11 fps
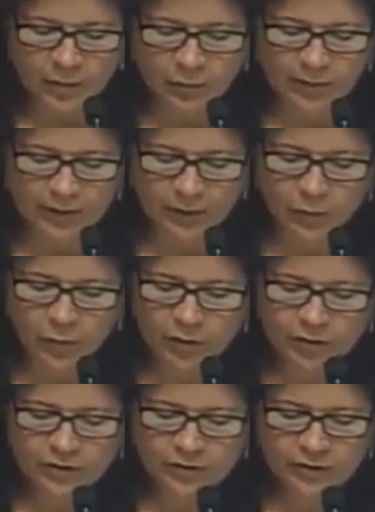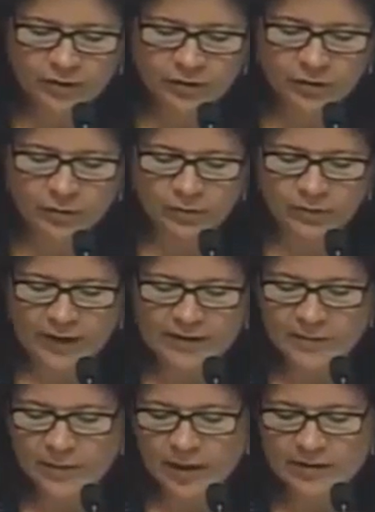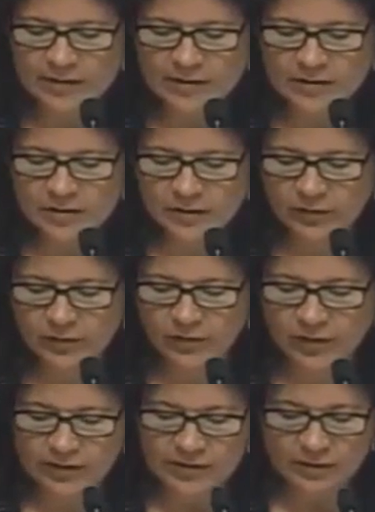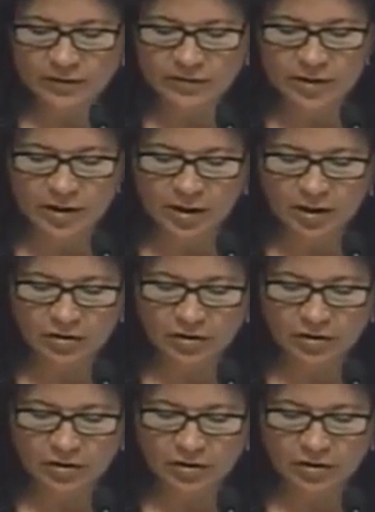We worked to revise the policy to use volunteers